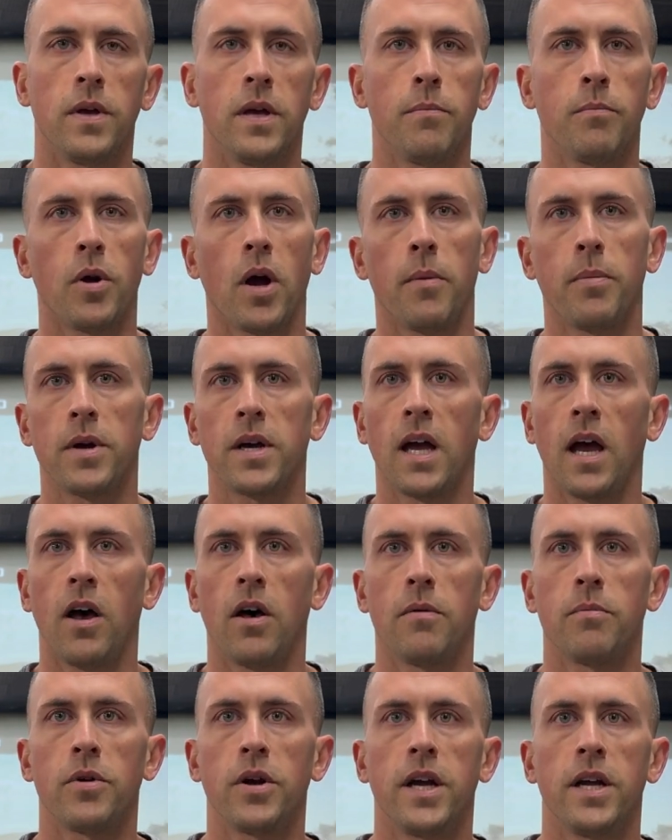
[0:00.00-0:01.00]
improper
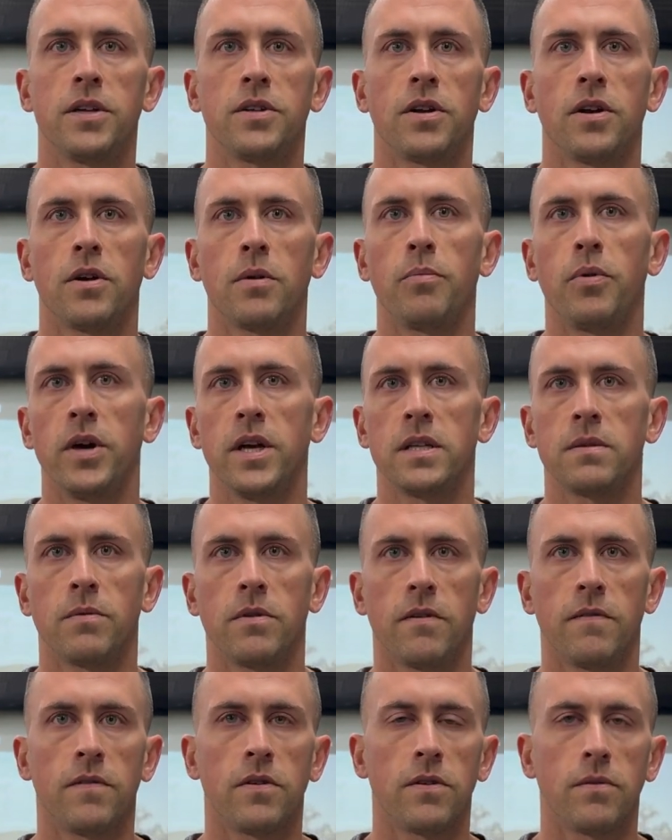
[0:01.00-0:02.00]
calibration or
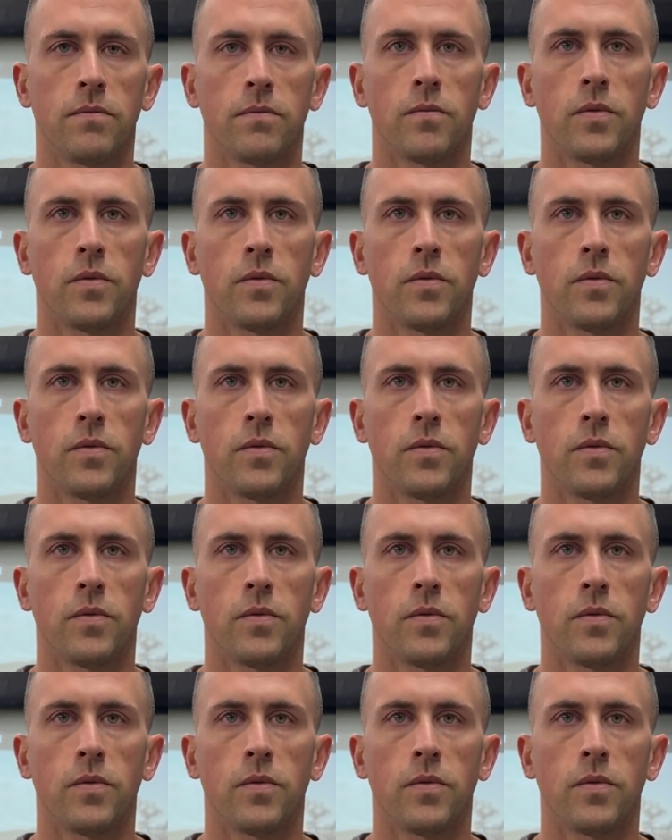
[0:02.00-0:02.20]
placement of your